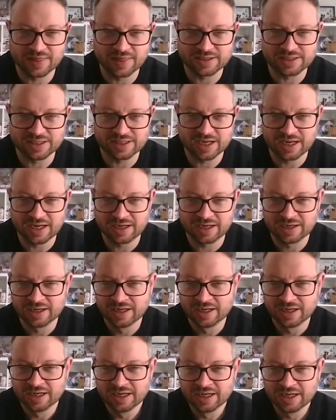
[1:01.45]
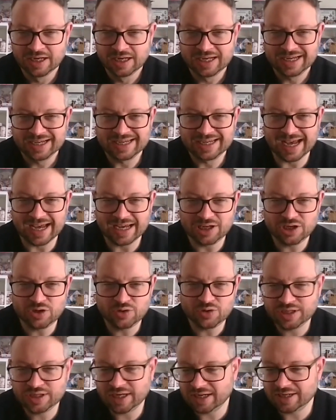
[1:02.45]
this year. Can
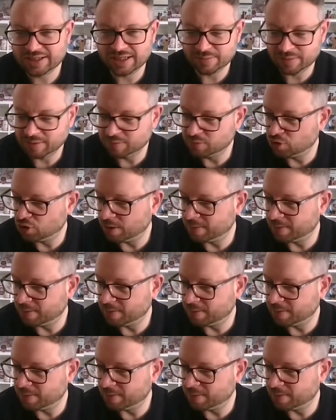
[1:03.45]
you tell us a little bit more